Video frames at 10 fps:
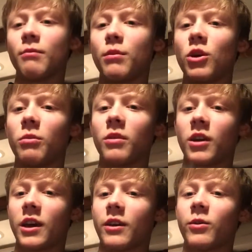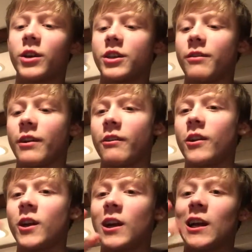Boom. Okay, now watch, here we go.
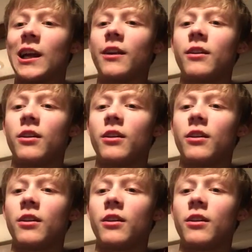You ready?